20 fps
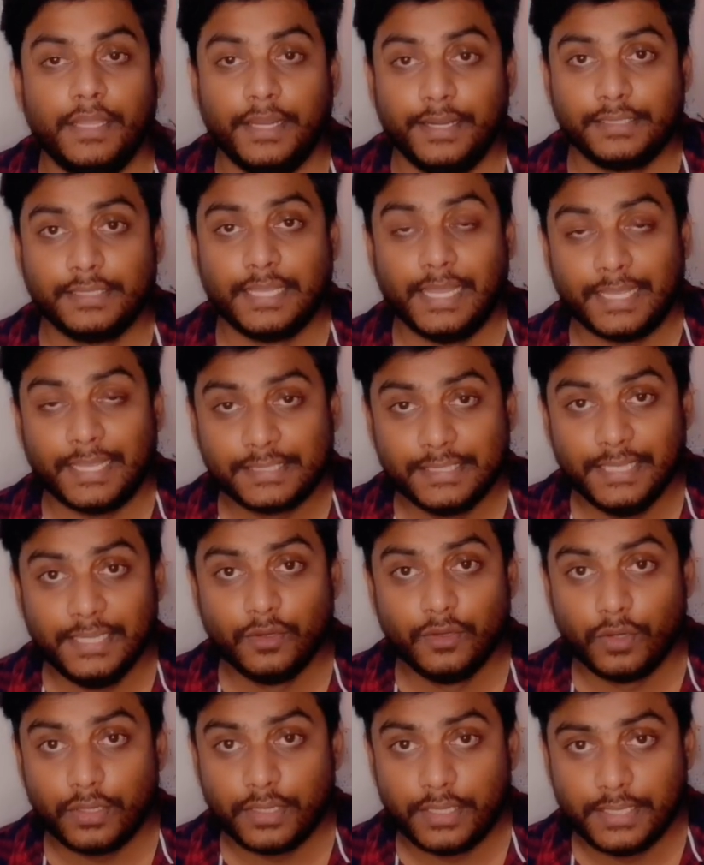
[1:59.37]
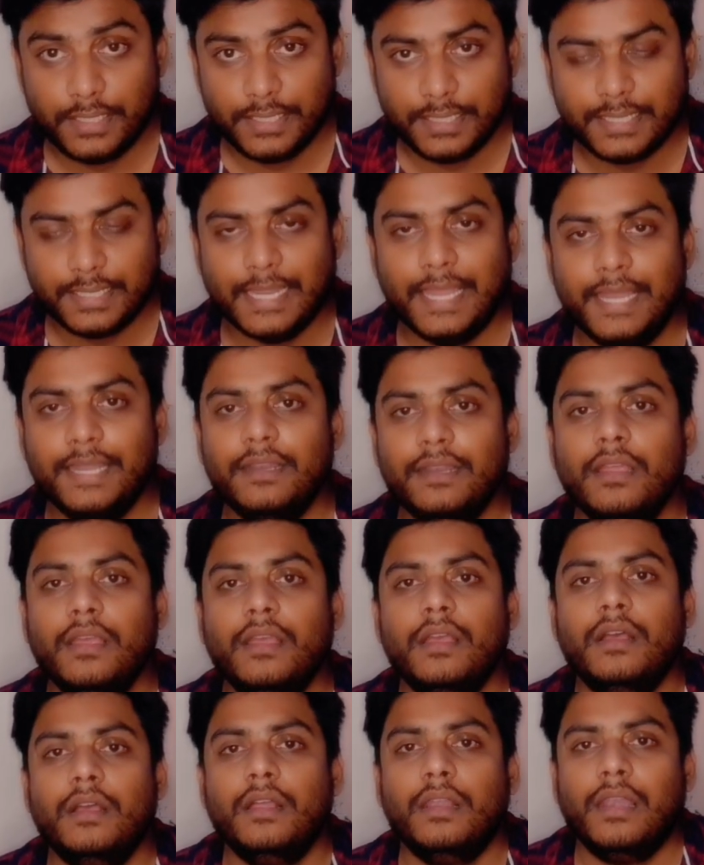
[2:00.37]
It is Galaxy Note 10
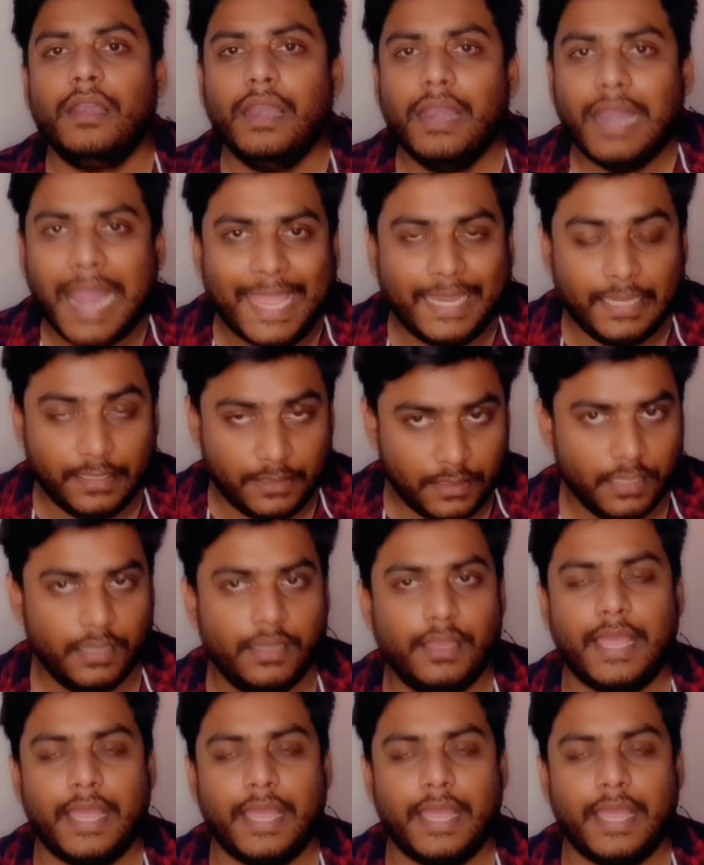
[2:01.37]
Lite,